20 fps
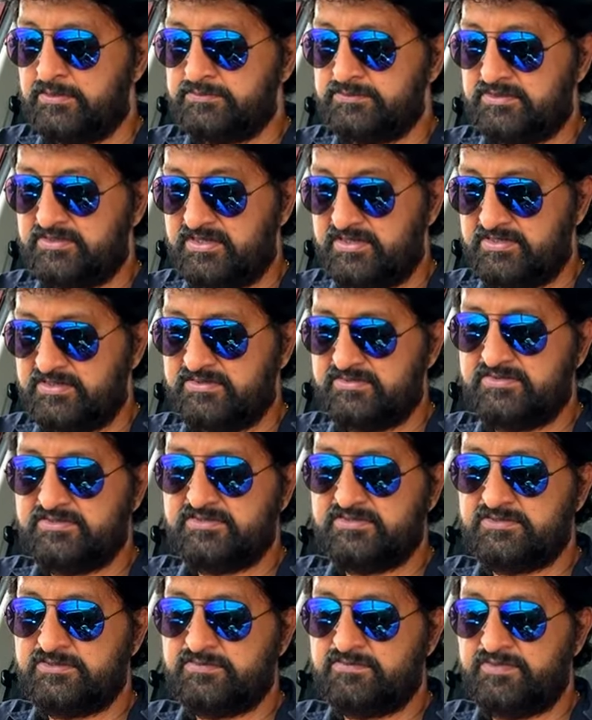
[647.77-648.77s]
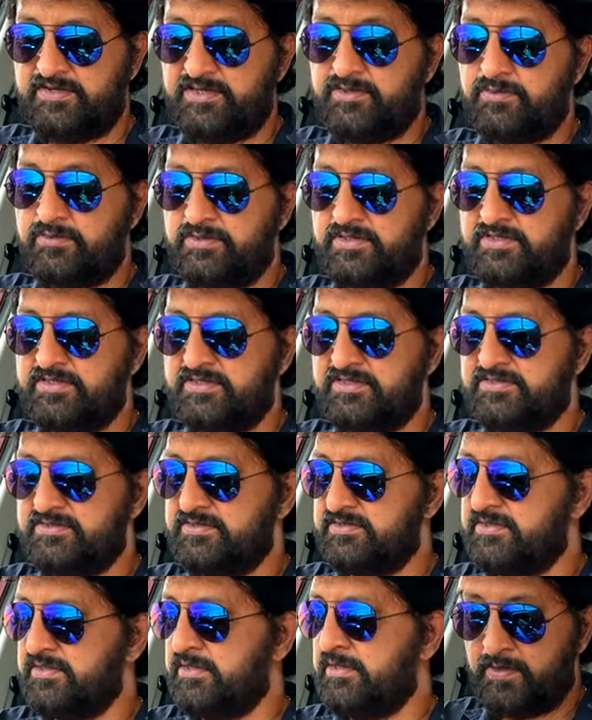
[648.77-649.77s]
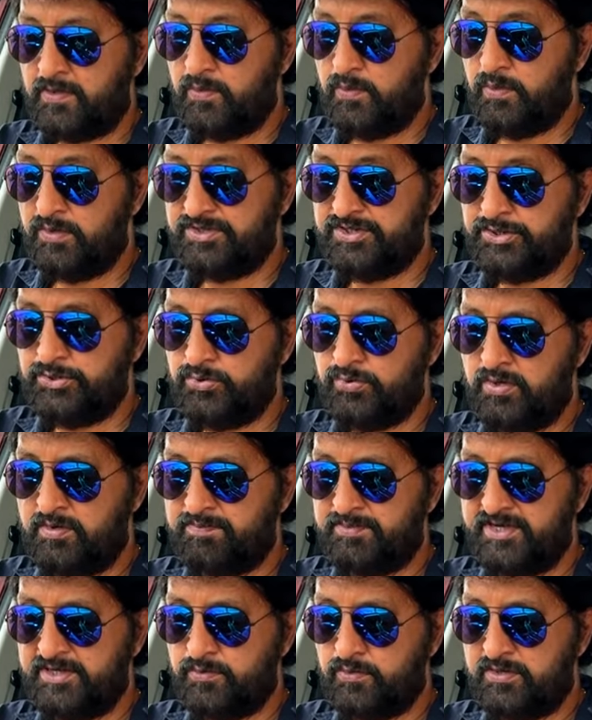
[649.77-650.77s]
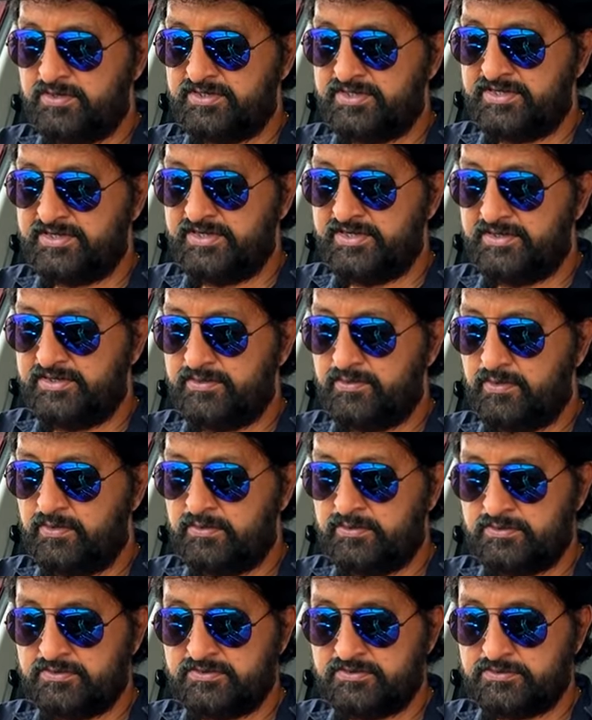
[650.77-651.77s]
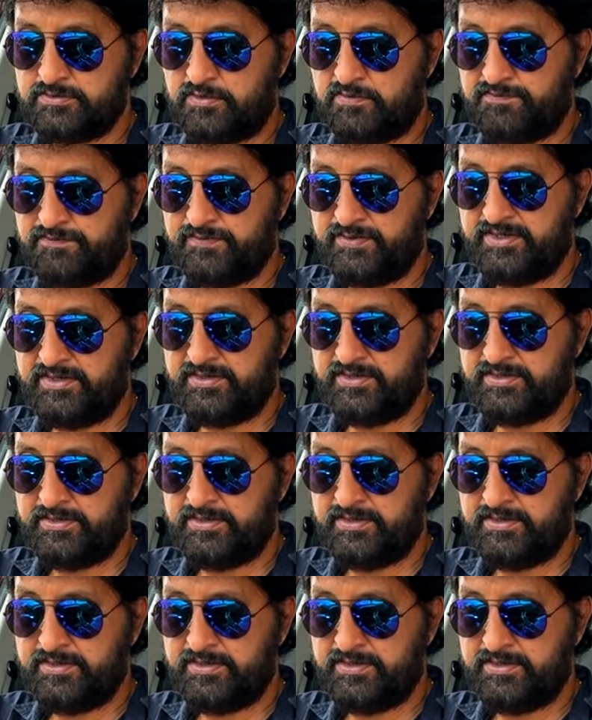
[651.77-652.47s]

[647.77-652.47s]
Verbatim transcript: So that is very good in this. Over the new update, what they did onto the software,